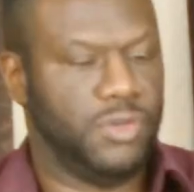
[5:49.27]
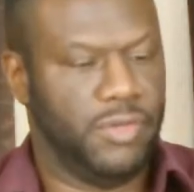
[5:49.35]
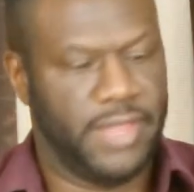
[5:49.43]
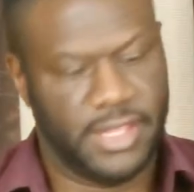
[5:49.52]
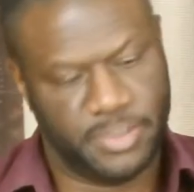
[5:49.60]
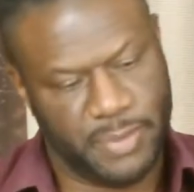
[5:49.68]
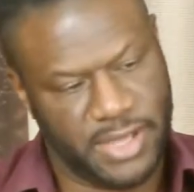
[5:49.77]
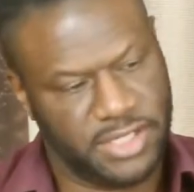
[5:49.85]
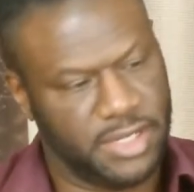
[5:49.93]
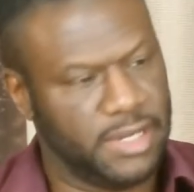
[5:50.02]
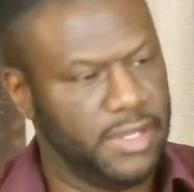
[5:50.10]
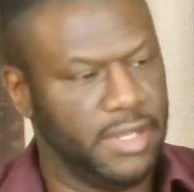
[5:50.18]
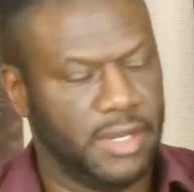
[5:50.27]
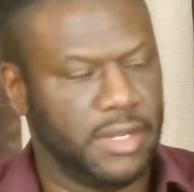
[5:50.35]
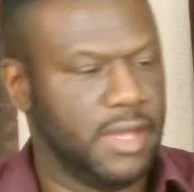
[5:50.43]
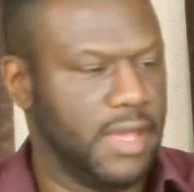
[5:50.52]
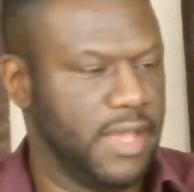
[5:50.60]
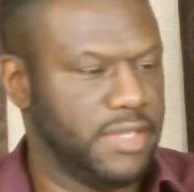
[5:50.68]
So that's basically
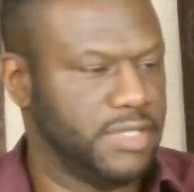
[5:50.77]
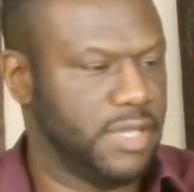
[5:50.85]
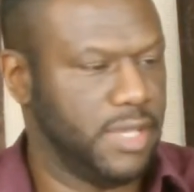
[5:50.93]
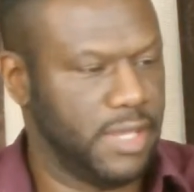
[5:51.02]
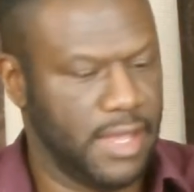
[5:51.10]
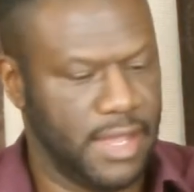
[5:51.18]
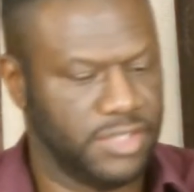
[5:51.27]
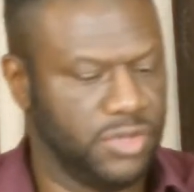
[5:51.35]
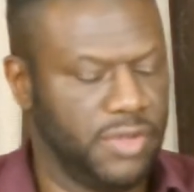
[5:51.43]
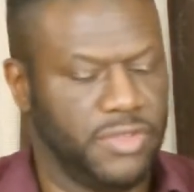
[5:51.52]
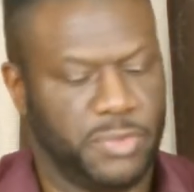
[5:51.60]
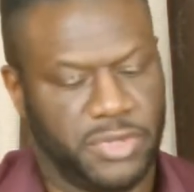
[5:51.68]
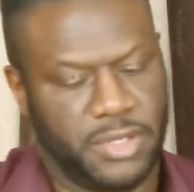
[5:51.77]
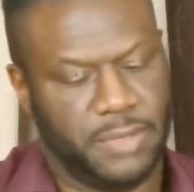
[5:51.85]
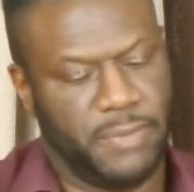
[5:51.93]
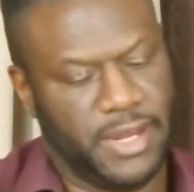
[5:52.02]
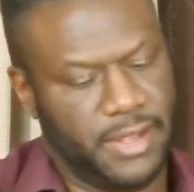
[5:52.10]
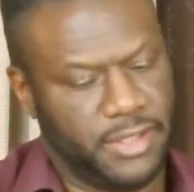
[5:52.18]
it, guys. I still have to put the
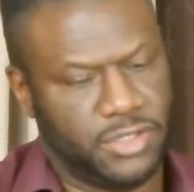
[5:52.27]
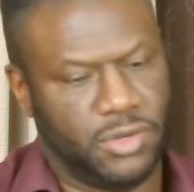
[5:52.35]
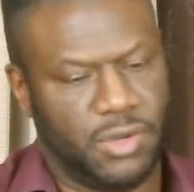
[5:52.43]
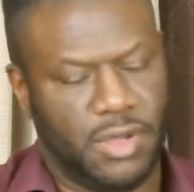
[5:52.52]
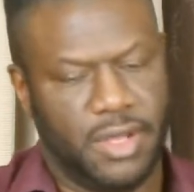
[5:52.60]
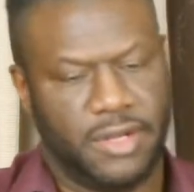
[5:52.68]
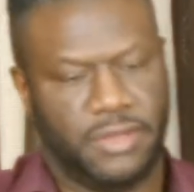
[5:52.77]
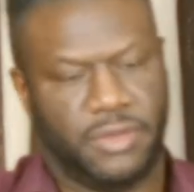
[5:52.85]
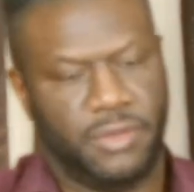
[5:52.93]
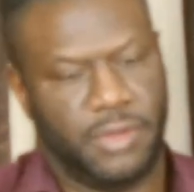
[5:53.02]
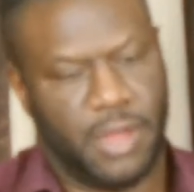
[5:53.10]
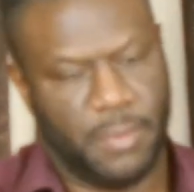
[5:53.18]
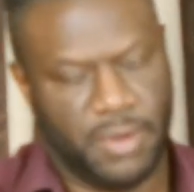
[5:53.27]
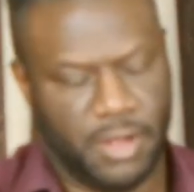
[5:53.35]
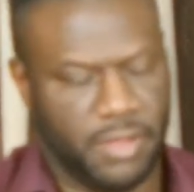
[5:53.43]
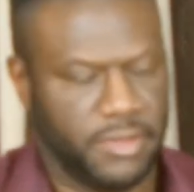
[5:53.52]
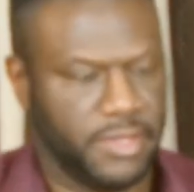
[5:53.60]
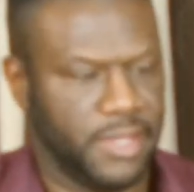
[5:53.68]
blades on and do a couple
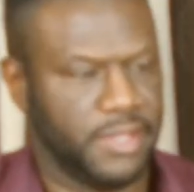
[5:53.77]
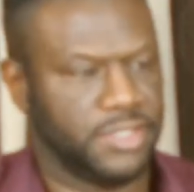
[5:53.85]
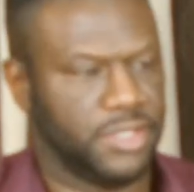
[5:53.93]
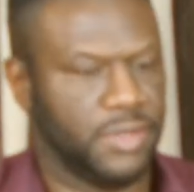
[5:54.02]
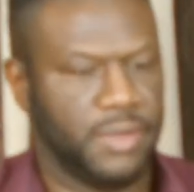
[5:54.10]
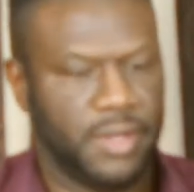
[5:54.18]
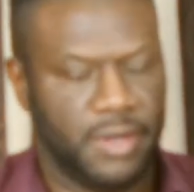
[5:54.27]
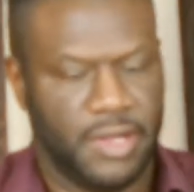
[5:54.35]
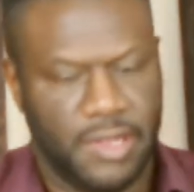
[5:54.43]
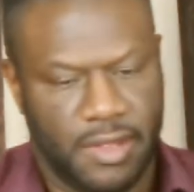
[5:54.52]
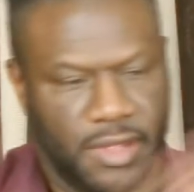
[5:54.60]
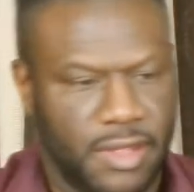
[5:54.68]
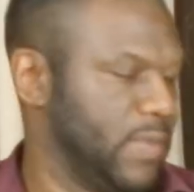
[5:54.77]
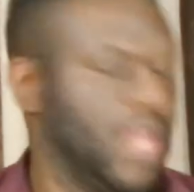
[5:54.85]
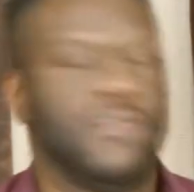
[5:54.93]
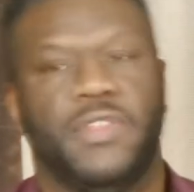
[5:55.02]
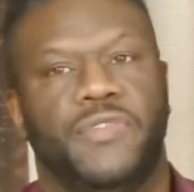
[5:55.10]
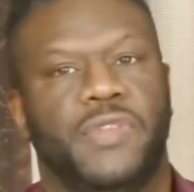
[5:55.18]
of other things to it.
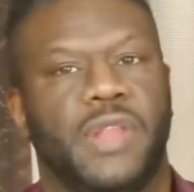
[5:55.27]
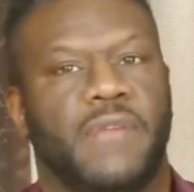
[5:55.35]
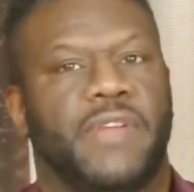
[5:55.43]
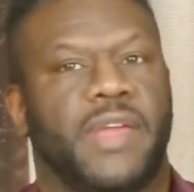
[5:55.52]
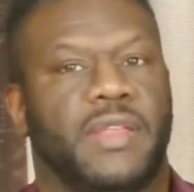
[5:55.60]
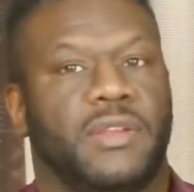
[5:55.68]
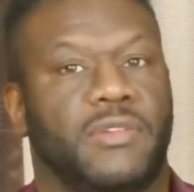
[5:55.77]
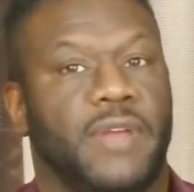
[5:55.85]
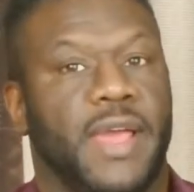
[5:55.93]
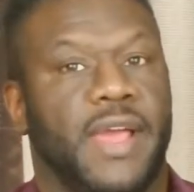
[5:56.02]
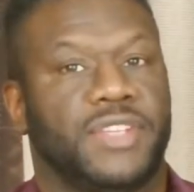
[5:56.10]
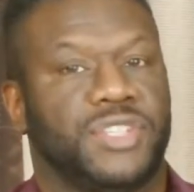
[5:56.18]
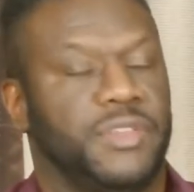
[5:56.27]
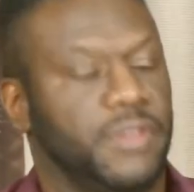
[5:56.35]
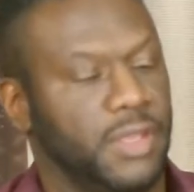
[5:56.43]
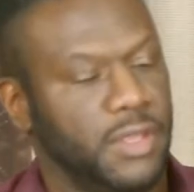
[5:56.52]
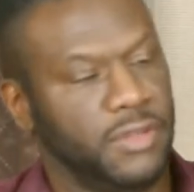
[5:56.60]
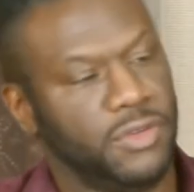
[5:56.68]
Even if you never had a crash
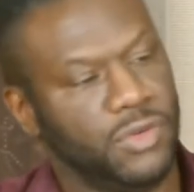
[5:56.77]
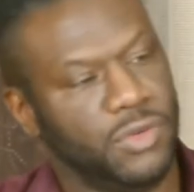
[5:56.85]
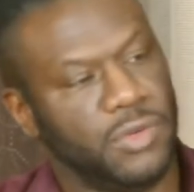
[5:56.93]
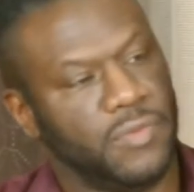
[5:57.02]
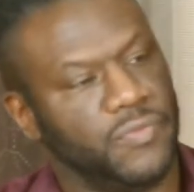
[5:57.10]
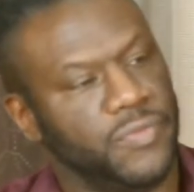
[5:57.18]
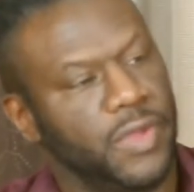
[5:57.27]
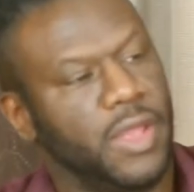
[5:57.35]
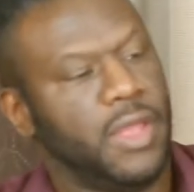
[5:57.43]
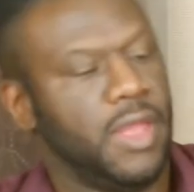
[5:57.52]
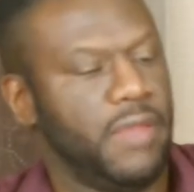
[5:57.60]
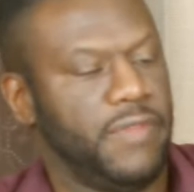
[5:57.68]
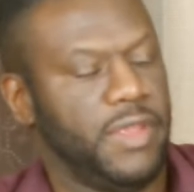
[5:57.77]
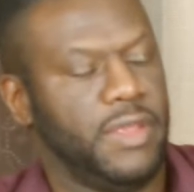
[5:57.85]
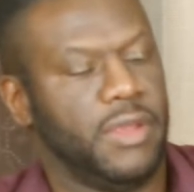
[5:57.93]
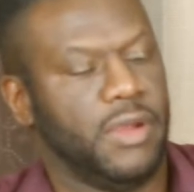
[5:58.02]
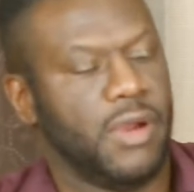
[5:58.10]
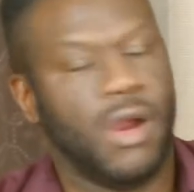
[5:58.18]
and you do
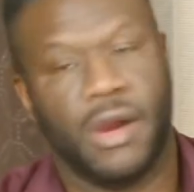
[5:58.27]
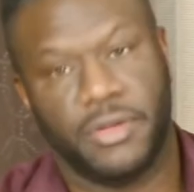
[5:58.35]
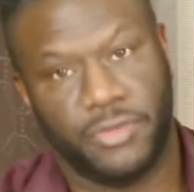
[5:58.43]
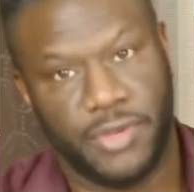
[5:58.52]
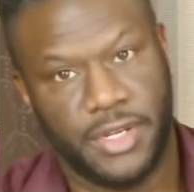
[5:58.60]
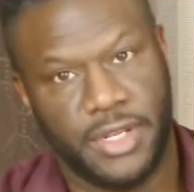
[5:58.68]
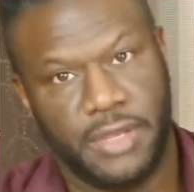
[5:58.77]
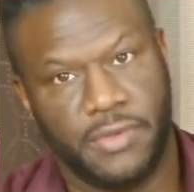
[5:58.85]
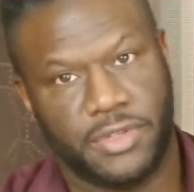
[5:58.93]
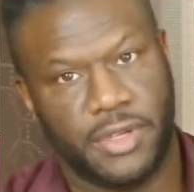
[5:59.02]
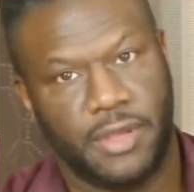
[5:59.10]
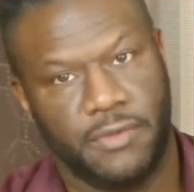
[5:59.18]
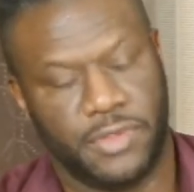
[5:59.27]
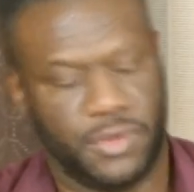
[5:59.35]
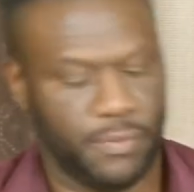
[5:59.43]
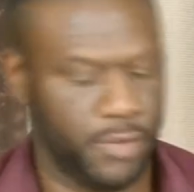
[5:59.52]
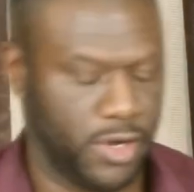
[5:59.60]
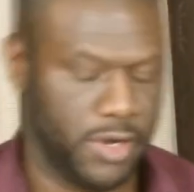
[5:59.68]
heavy or hard 3D with
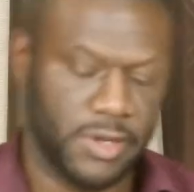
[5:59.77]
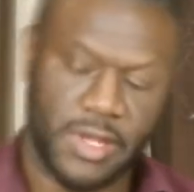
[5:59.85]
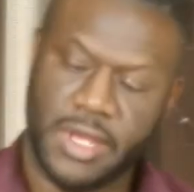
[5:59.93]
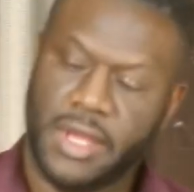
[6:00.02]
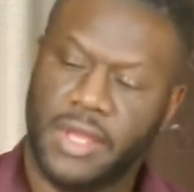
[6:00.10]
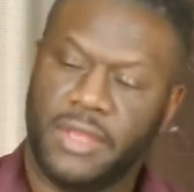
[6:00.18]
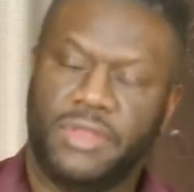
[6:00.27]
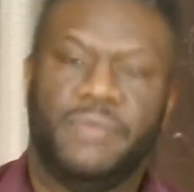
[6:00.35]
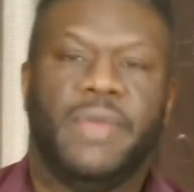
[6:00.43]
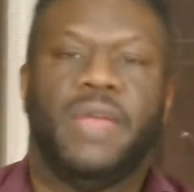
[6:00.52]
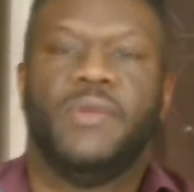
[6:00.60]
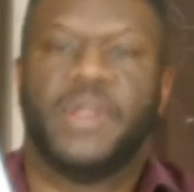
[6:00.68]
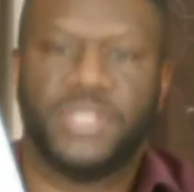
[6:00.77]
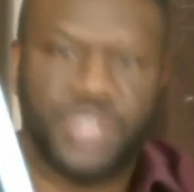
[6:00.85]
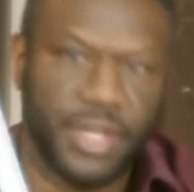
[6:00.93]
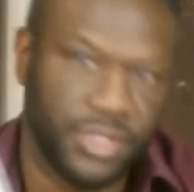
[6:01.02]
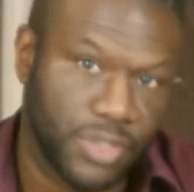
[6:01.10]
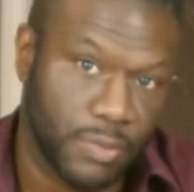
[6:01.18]
your bird, you may want to
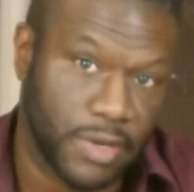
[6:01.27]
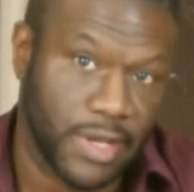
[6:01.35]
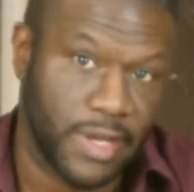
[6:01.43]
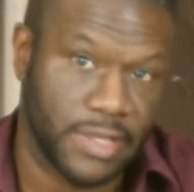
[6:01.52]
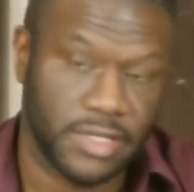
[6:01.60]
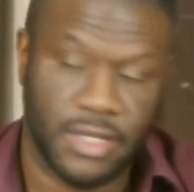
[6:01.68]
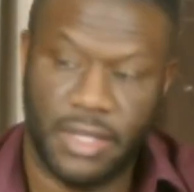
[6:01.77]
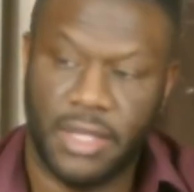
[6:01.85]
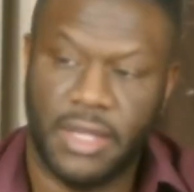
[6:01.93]
change your blades.